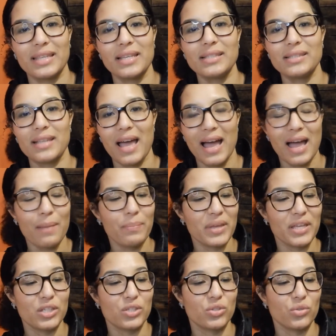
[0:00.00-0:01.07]
this app
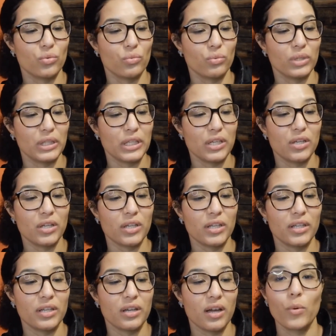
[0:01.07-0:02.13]
is really
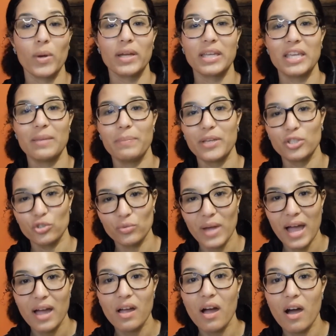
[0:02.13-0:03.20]
good for keeping
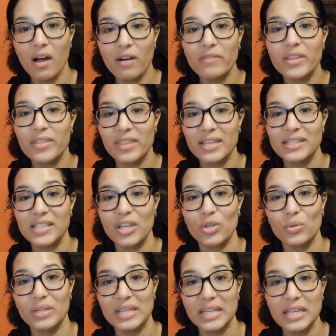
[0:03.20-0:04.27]
track of the things that
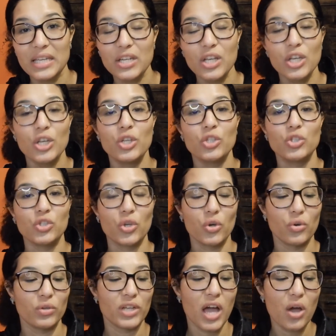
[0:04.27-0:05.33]
you need.
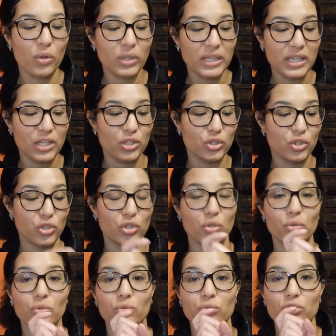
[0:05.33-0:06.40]
So not only do
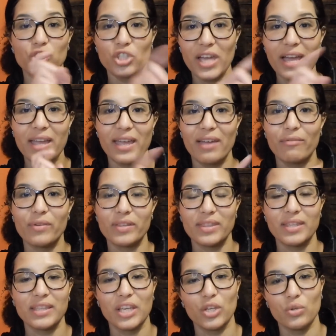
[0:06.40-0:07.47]
you check
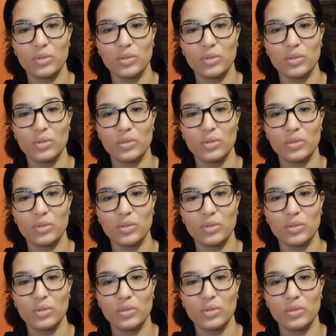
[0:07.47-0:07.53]
everything that you